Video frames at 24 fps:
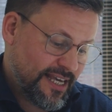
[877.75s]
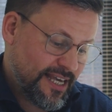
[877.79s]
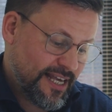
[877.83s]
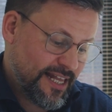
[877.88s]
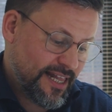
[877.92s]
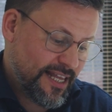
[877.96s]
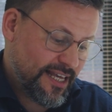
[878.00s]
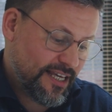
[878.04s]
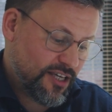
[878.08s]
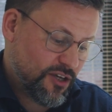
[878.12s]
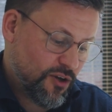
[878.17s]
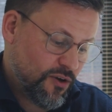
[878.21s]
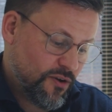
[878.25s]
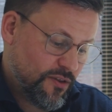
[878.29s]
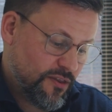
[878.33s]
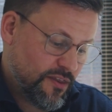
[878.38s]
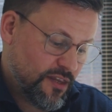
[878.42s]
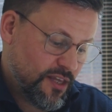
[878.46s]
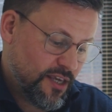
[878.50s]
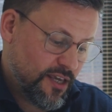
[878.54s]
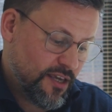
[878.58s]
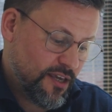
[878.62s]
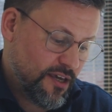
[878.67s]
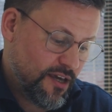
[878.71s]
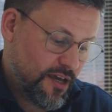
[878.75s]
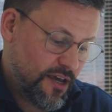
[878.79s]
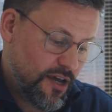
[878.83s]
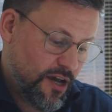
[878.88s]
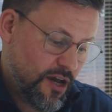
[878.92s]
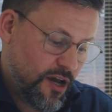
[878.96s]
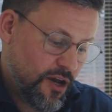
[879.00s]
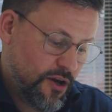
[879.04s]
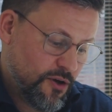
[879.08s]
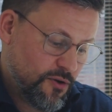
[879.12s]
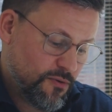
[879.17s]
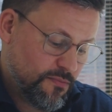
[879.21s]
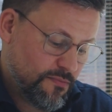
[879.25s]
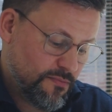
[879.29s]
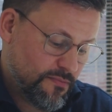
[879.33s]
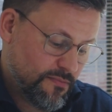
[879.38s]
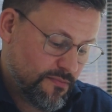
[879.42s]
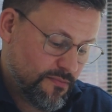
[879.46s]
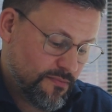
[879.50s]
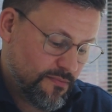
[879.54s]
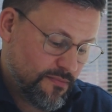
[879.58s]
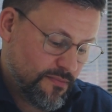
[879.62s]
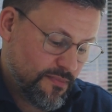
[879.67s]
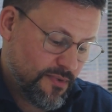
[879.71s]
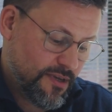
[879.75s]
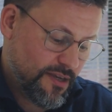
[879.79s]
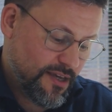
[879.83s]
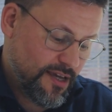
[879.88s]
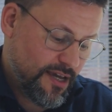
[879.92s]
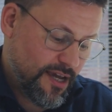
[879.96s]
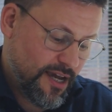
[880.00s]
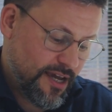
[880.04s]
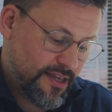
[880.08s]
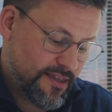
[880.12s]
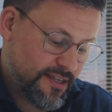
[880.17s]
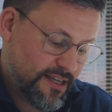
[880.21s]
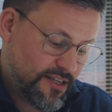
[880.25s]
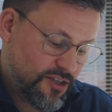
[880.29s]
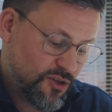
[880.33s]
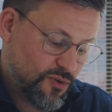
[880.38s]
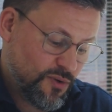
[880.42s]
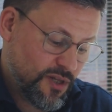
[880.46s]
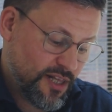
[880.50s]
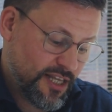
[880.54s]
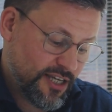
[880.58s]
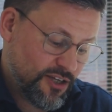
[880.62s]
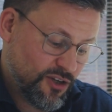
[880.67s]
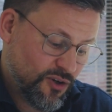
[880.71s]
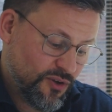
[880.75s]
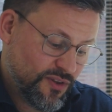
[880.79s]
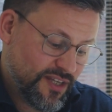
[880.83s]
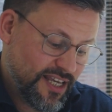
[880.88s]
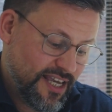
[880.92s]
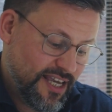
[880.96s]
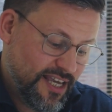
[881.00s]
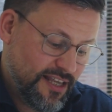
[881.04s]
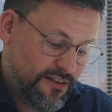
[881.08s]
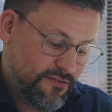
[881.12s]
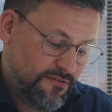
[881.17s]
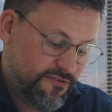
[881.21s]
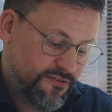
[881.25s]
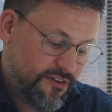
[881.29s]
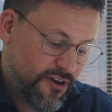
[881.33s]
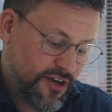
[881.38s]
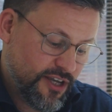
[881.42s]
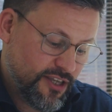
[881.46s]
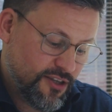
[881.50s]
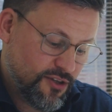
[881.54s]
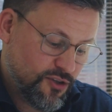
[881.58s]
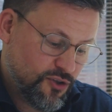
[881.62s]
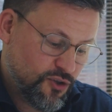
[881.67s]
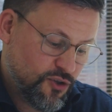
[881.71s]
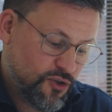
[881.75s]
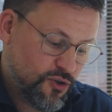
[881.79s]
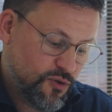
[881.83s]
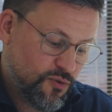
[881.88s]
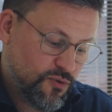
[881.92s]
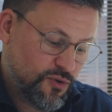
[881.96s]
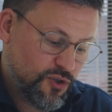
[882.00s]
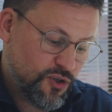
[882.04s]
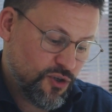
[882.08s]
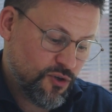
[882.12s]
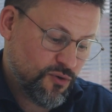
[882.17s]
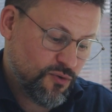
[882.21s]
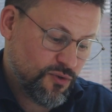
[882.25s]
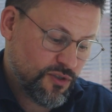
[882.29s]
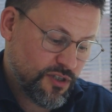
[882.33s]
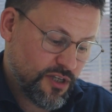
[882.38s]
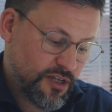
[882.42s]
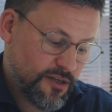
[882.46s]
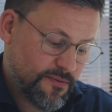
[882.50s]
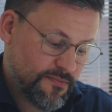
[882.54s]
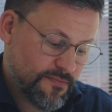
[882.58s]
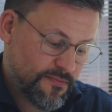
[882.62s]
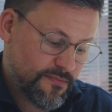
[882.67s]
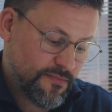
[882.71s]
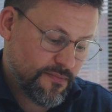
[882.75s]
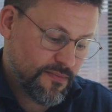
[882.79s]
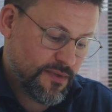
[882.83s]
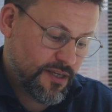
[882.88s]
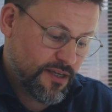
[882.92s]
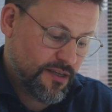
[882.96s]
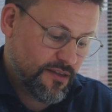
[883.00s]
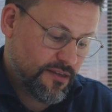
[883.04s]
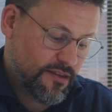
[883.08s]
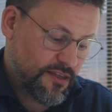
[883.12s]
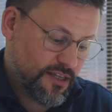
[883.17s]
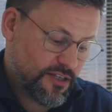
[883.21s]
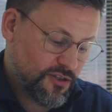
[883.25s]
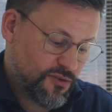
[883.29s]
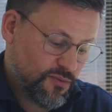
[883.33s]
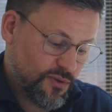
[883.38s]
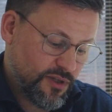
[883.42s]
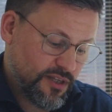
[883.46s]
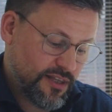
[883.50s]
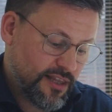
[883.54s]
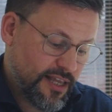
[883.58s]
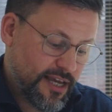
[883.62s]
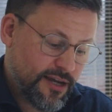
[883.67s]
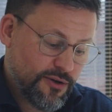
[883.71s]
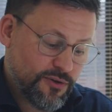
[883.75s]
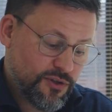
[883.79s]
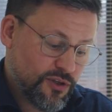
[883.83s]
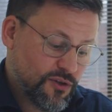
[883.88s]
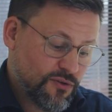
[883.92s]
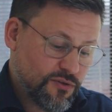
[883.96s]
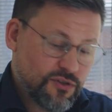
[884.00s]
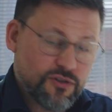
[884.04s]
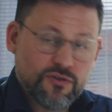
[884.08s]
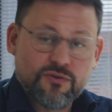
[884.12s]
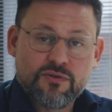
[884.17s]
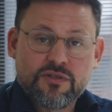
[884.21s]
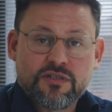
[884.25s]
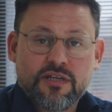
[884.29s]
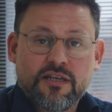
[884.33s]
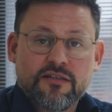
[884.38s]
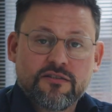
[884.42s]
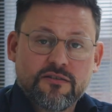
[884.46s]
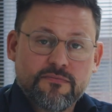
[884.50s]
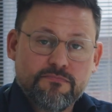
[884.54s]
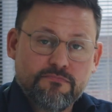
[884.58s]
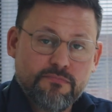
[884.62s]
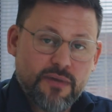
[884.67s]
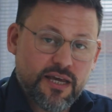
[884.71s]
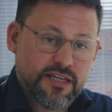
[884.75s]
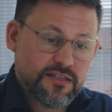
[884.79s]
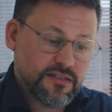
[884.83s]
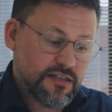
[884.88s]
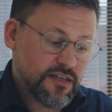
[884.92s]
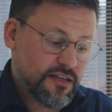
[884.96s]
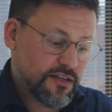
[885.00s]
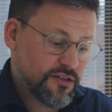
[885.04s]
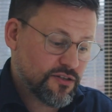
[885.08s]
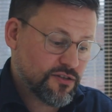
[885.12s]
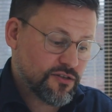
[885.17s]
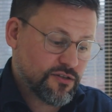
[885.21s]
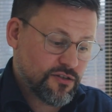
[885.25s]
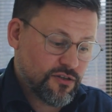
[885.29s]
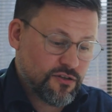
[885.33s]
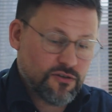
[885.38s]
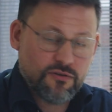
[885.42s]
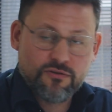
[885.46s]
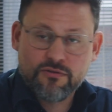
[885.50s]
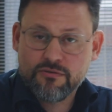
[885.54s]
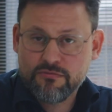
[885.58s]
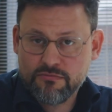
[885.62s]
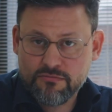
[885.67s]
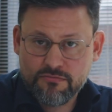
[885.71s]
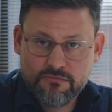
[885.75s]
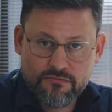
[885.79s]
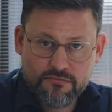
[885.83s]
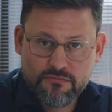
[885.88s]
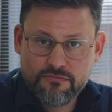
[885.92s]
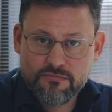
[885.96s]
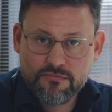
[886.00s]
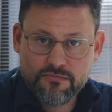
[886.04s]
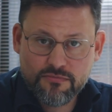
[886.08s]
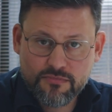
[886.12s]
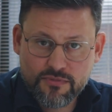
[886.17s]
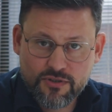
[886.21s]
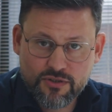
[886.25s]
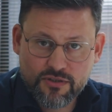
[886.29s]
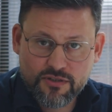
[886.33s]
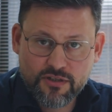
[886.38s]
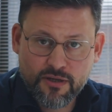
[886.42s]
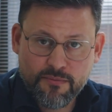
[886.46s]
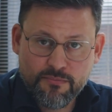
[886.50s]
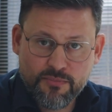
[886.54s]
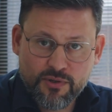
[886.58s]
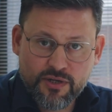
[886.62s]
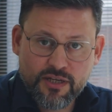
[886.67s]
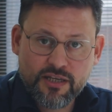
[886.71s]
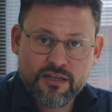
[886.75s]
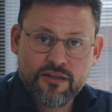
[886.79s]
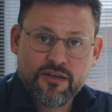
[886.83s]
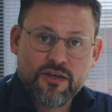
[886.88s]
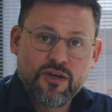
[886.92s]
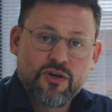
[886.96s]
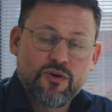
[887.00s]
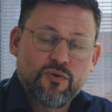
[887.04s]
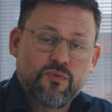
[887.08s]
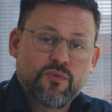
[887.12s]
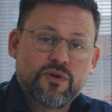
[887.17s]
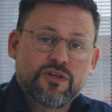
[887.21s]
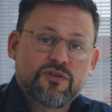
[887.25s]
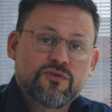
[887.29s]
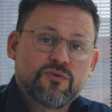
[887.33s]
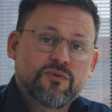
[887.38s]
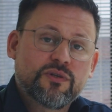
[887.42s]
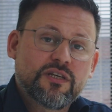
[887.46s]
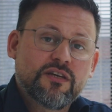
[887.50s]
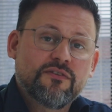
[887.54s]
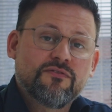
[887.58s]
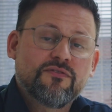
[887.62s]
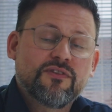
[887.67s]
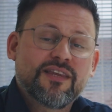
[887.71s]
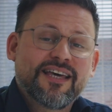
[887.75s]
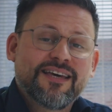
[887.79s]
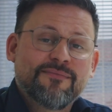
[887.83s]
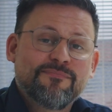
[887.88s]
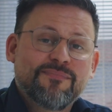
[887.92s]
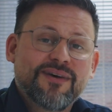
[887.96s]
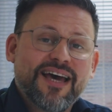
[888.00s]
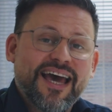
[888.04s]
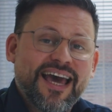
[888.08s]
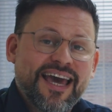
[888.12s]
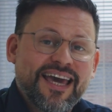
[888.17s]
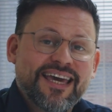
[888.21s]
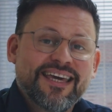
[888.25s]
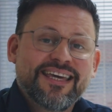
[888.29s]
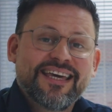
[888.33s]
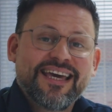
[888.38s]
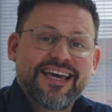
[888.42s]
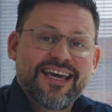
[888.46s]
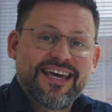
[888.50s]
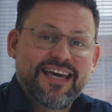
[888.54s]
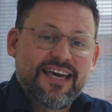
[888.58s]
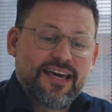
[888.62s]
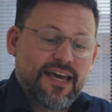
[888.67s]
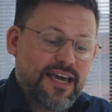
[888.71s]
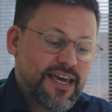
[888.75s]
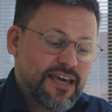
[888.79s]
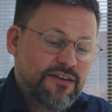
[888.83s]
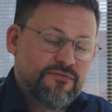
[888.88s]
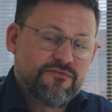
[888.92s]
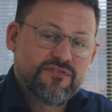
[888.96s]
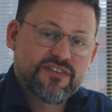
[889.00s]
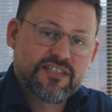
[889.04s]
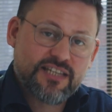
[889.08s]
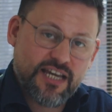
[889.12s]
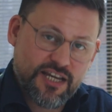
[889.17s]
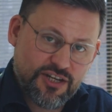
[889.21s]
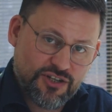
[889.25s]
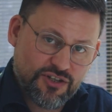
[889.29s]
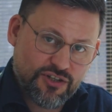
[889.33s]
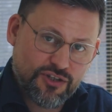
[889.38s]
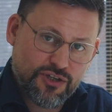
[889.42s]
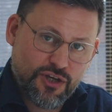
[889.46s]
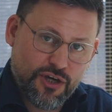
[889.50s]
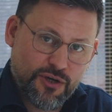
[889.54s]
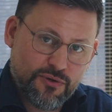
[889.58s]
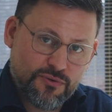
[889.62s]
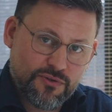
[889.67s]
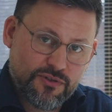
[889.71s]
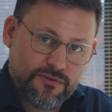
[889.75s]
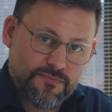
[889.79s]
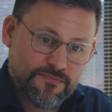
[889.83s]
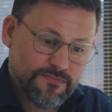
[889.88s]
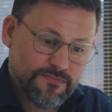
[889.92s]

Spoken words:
Click on the Home, and then you click on Invite New User. This will allow you to send a message to somebody, which will give them an invitation code.